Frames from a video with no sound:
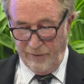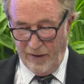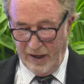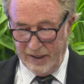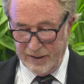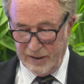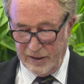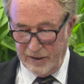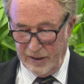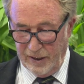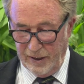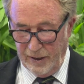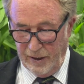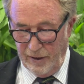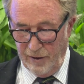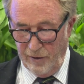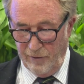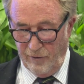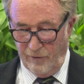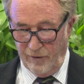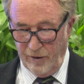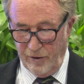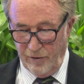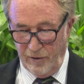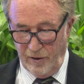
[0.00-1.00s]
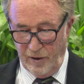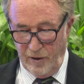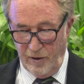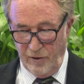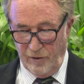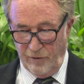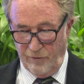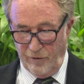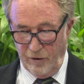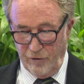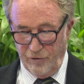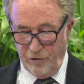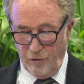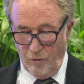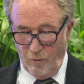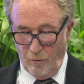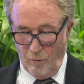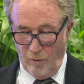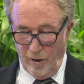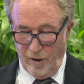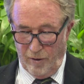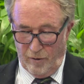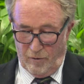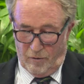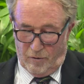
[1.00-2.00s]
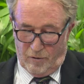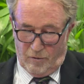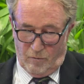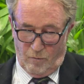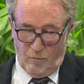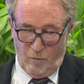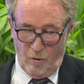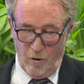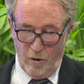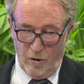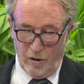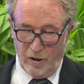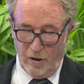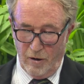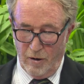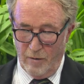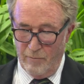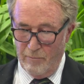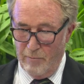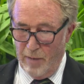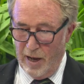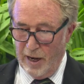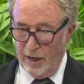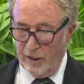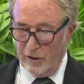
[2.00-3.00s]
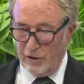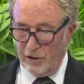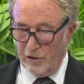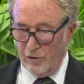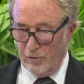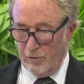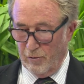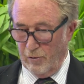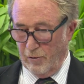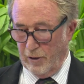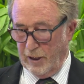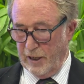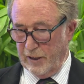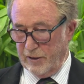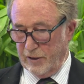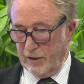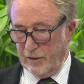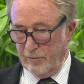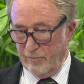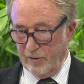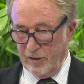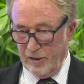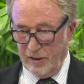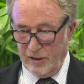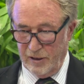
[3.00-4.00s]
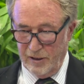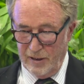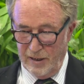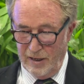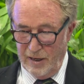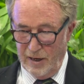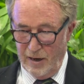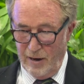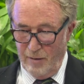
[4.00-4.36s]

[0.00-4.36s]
that's the individual, whether a worker, manager, or customers.